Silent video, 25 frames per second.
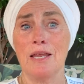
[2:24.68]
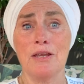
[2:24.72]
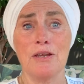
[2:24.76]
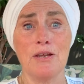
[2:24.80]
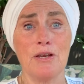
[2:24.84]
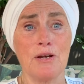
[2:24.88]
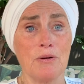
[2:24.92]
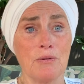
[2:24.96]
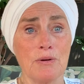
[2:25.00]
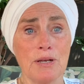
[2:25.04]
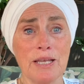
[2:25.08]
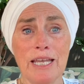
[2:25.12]

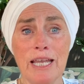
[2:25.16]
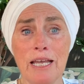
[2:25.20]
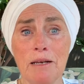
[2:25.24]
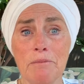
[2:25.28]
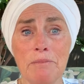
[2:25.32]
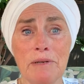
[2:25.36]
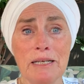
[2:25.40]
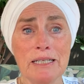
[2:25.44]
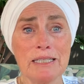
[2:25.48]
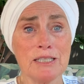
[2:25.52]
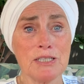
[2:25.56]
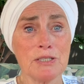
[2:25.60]
you know, can't
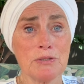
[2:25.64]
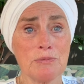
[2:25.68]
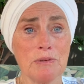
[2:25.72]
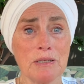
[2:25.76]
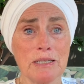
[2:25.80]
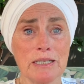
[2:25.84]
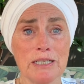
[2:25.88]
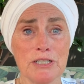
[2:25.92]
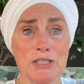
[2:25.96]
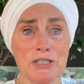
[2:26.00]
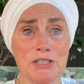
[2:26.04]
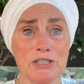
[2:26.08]
make this
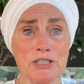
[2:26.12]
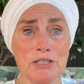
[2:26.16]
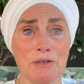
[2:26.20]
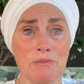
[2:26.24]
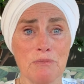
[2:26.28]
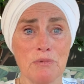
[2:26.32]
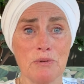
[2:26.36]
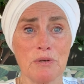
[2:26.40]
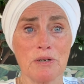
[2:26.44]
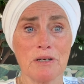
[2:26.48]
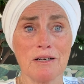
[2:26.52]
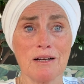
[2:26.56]

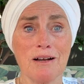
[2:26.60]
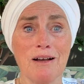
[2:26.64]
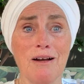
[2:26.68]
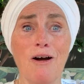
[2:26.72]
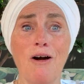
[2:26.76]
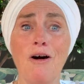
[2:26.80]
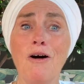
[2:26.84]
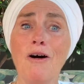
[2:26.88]
relationship work.